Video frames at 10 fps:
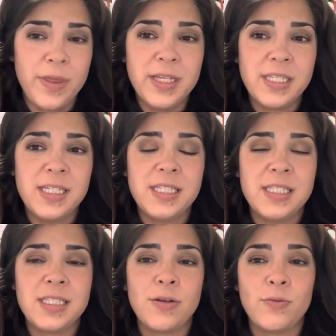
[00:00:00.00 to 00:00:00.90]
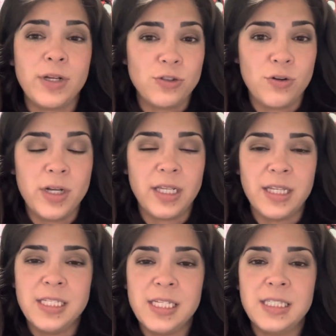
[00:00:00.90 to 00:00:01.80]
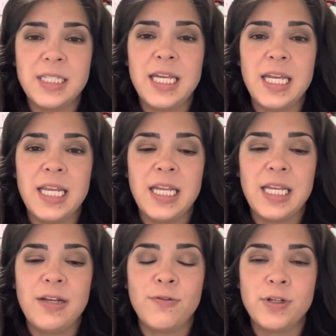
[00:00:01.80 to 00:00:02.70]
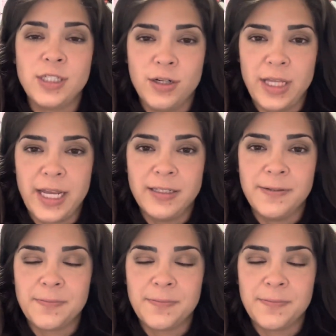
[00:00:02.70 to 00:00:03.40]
This is a restaurant, and this is in Frontierland.